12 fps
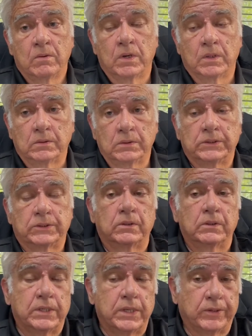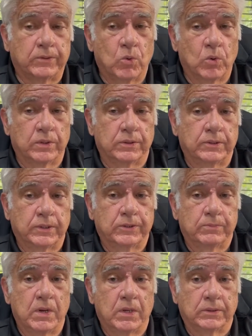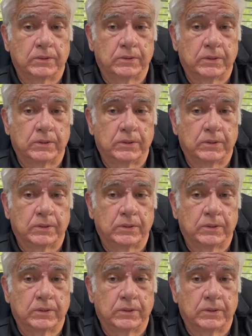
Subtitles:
Well, it certainly takes more than 6 months.